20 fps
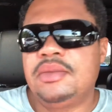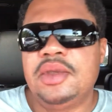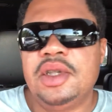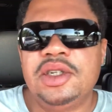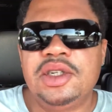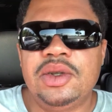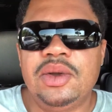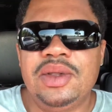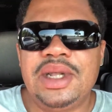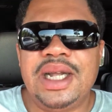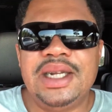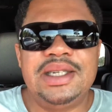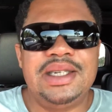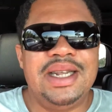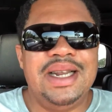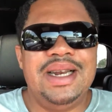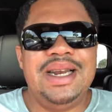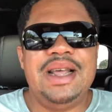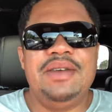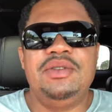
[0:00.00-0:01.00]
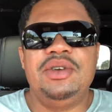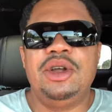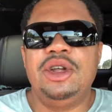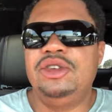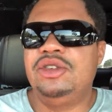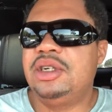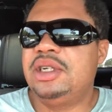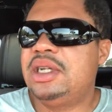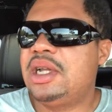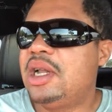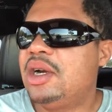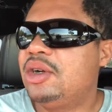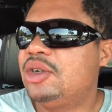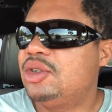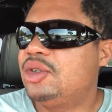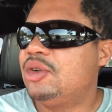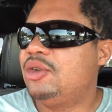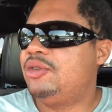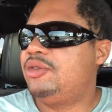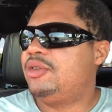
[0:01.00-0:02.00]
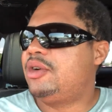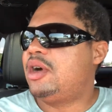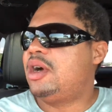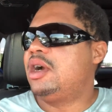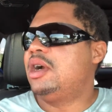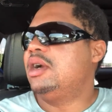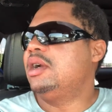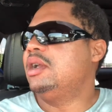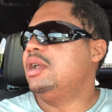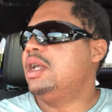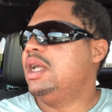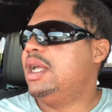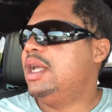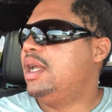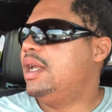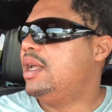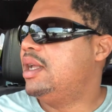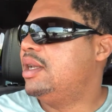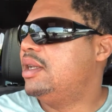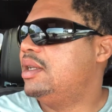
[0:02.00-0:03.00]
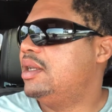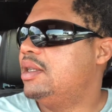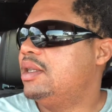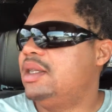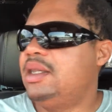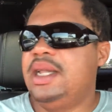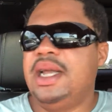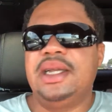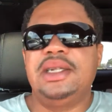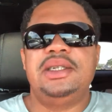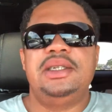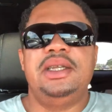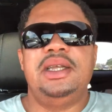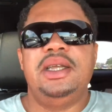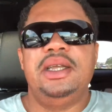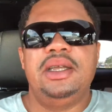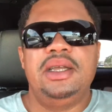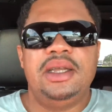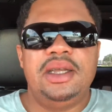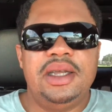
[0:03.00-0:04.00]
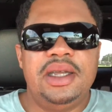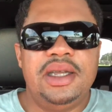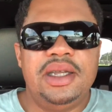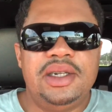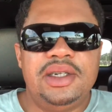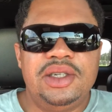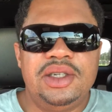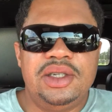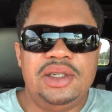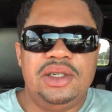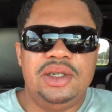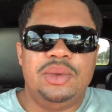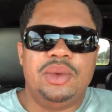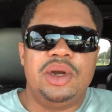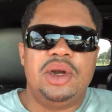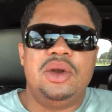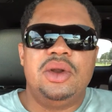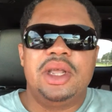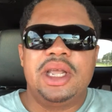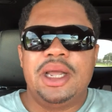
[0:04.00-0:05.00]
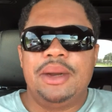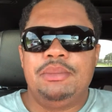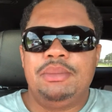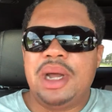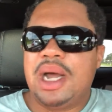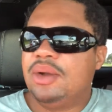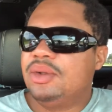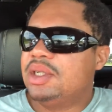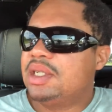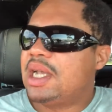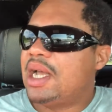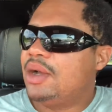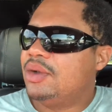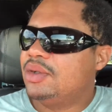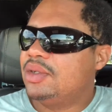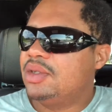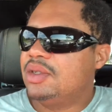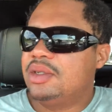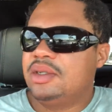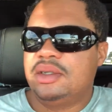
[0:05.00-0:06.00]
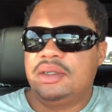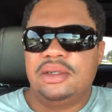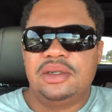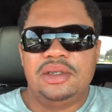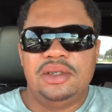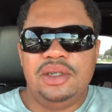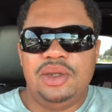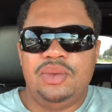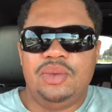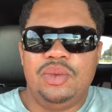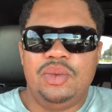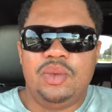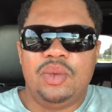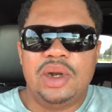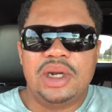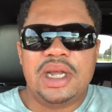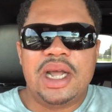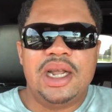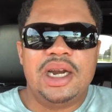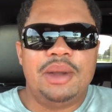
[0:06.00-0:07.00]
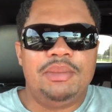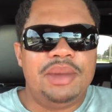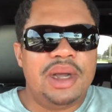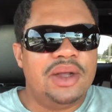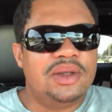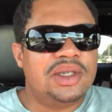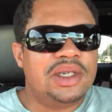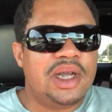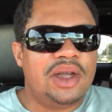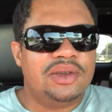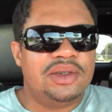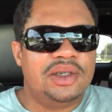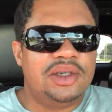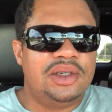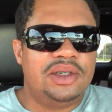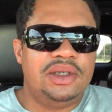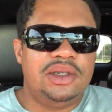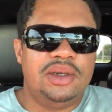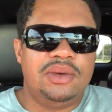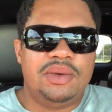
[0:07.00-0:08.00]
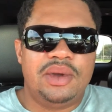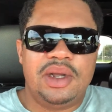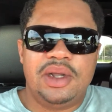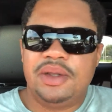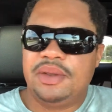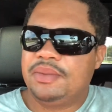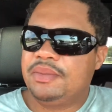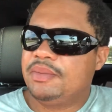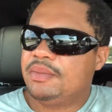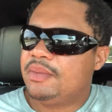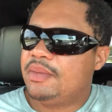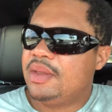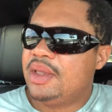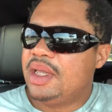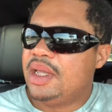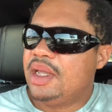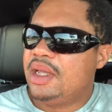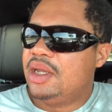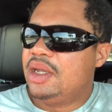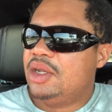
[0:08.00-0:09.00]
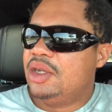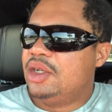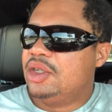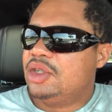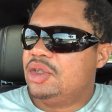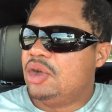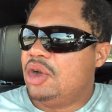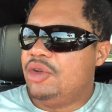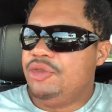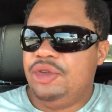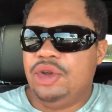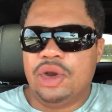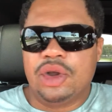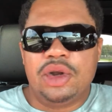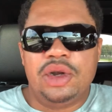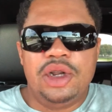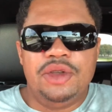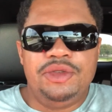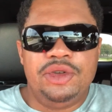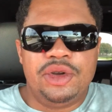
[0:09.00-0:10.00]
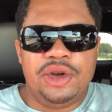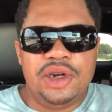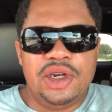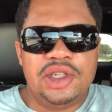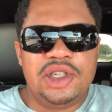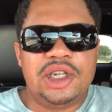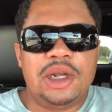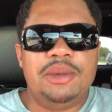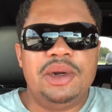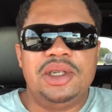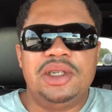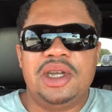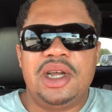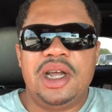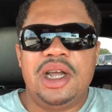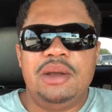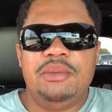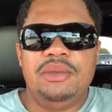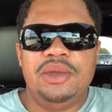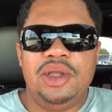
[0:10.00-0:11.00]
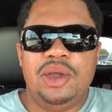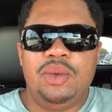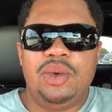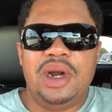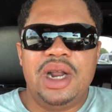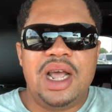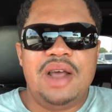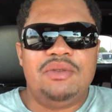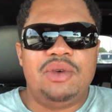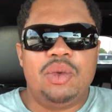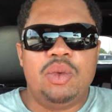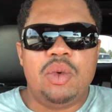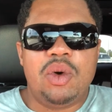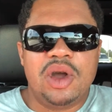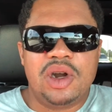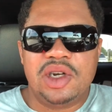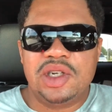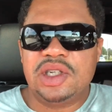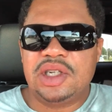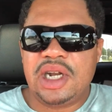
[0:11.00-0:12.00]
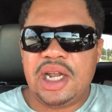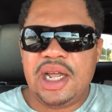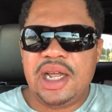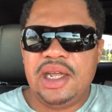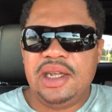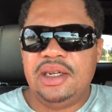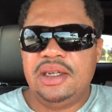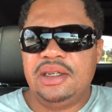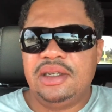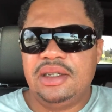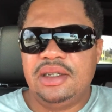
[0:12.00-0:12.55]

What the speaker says: So that's $1,100 so far. And the next thing is you want to look at bounce house. What kind of bounce houses do you want? So if you're in the summertime, you want to have a water slide,